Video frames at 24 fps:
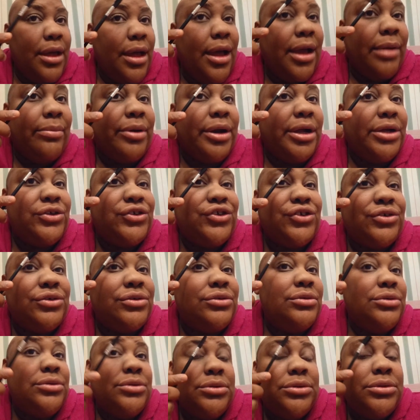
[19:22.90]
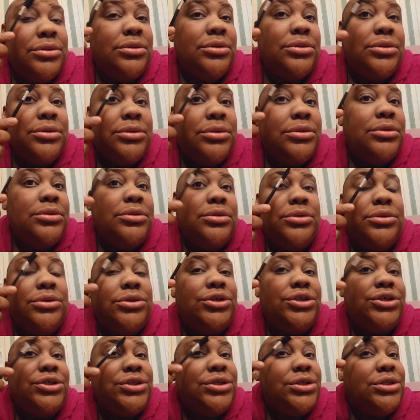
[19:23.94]
eye brush, and
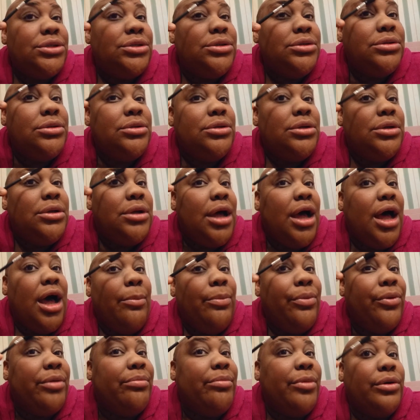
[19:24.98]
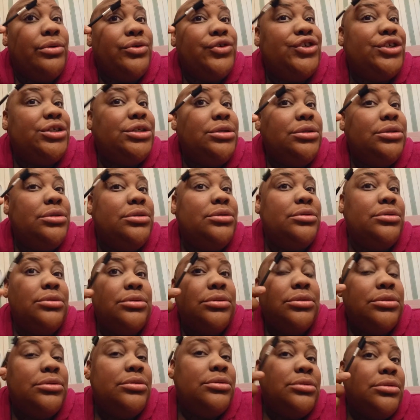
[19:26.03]
just upward motion
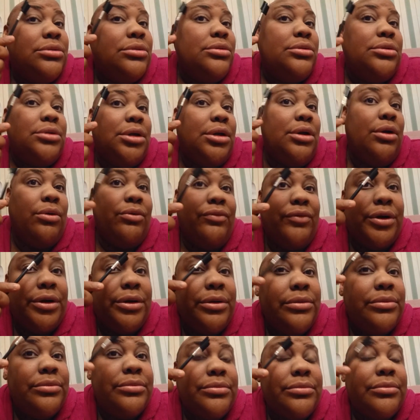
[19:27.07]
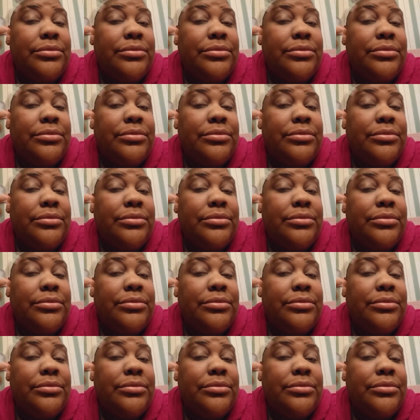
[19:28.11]
and over,